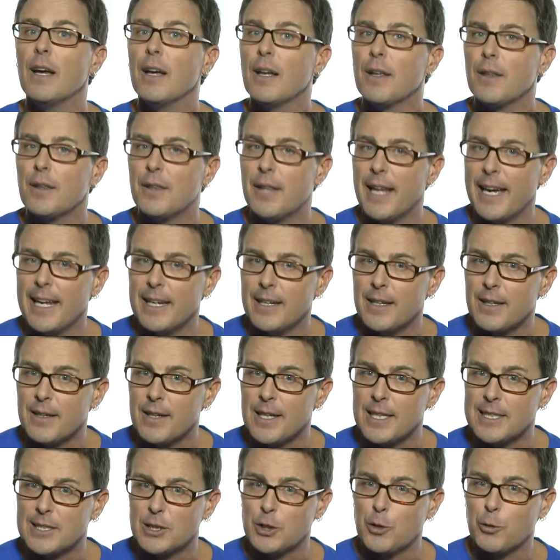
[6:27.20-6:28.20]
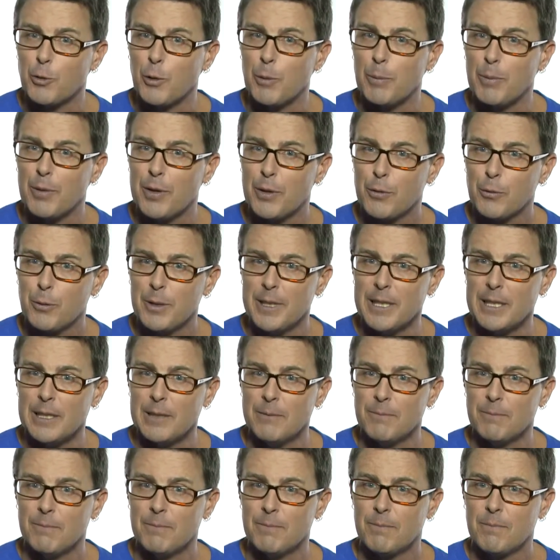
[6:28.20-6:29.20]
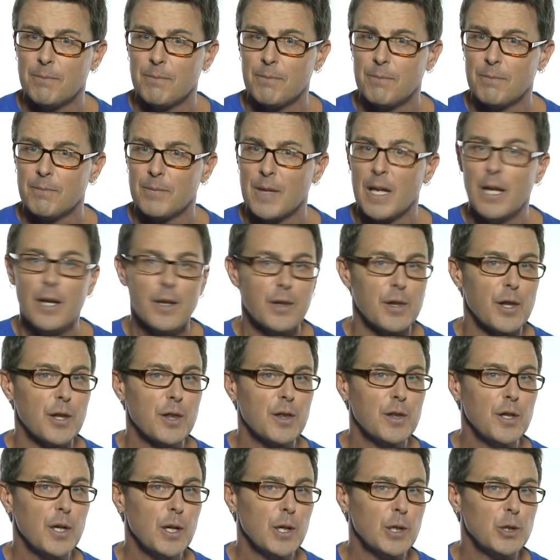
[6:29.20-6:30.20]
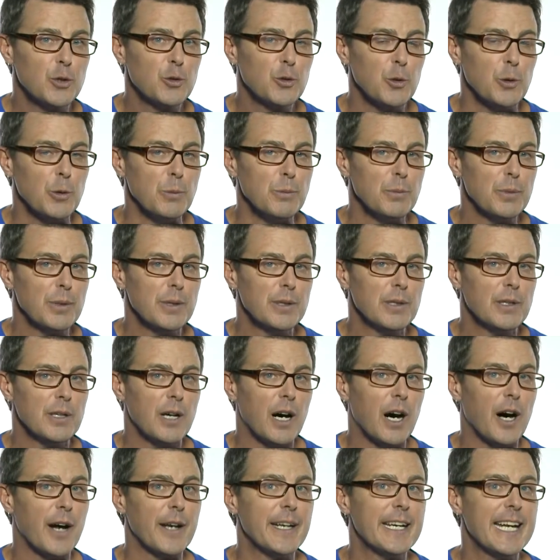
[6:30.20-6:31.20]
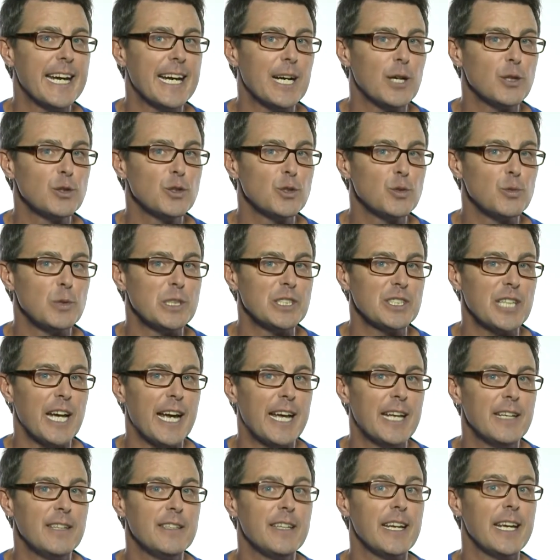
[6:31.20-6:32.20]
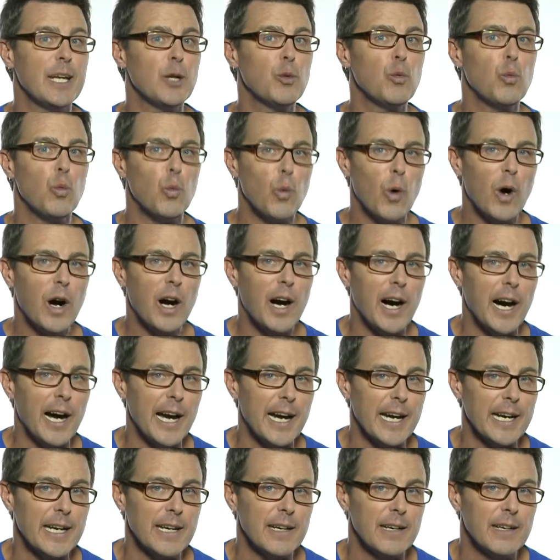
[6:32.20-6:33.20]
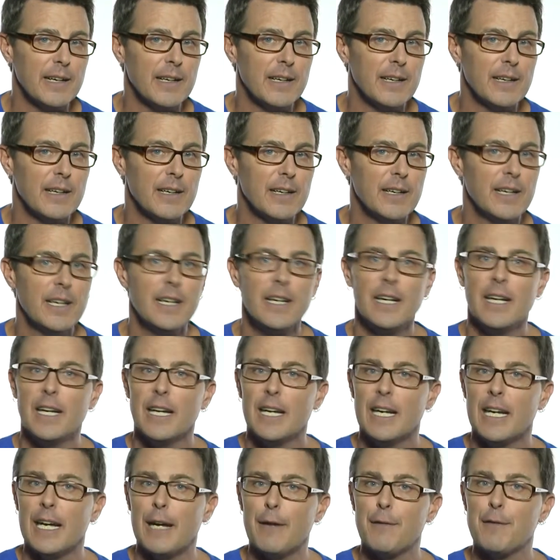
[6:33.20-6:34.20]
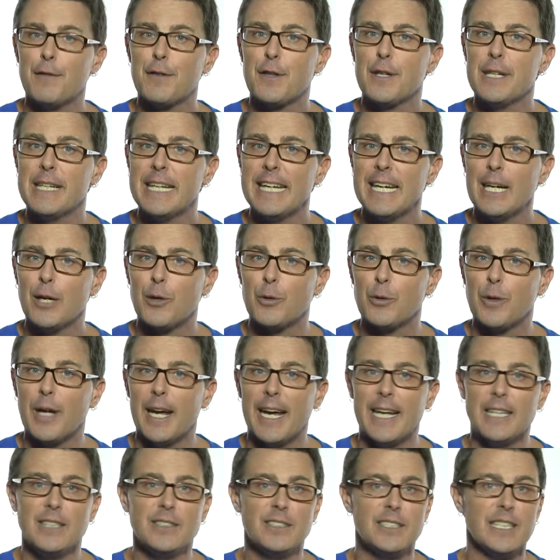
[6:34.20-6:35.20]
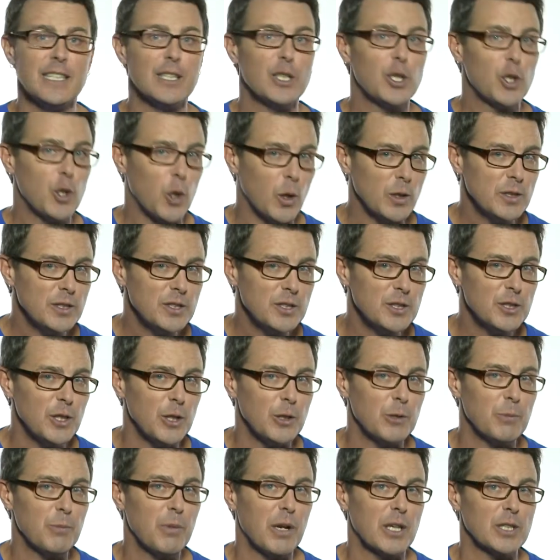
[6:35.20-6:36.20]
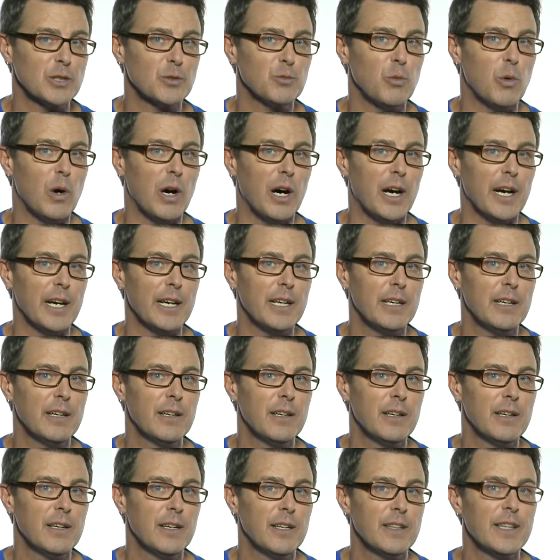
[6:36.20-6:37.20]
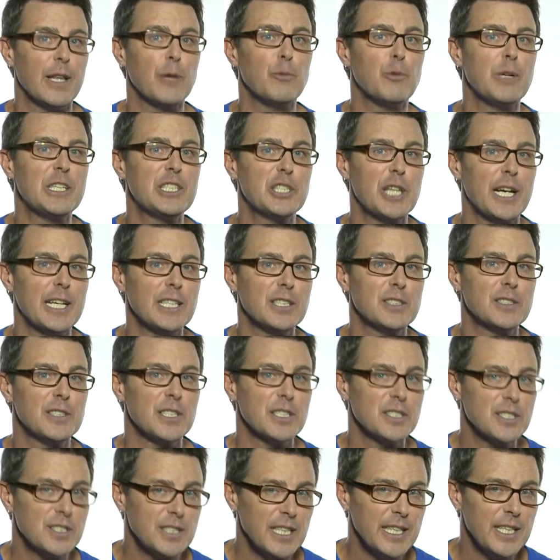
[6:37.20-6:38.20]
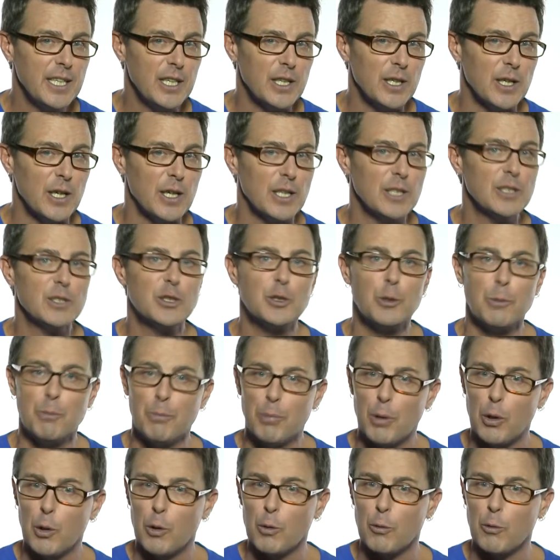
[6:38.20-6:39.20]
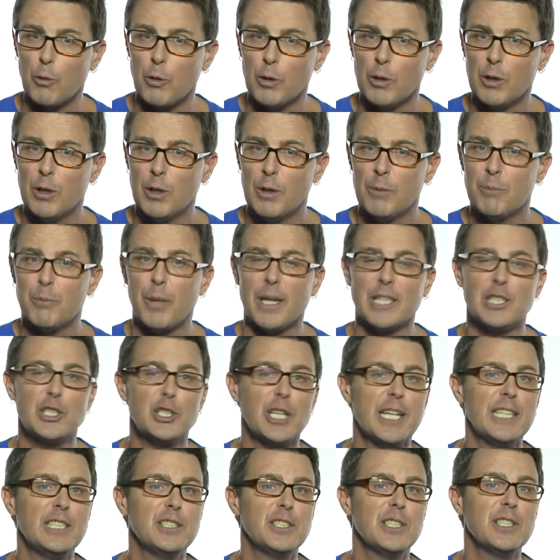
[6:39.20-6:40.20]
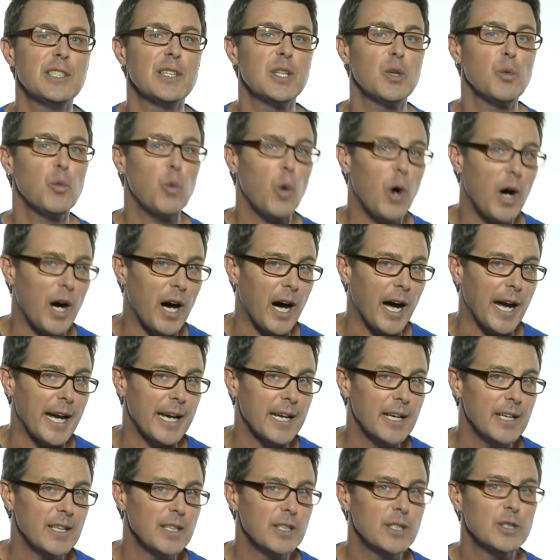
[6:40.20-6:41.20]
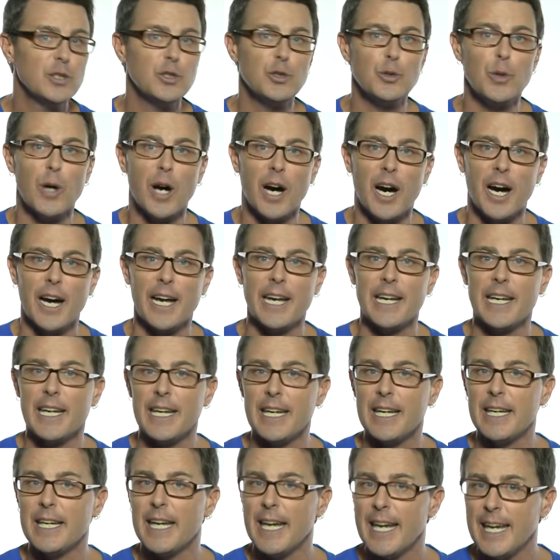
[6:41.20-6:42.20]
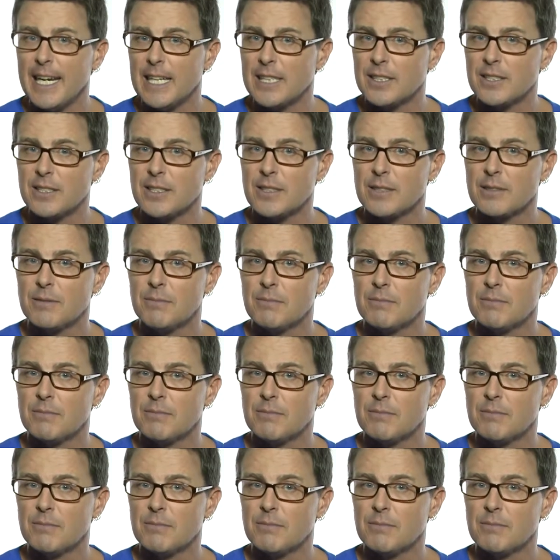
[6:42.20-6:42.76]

Then there's group 3. The third group are nouns which end in Y. If the noun ends in consonant plus Y, then we change the singular to plural by changing the Y to IES.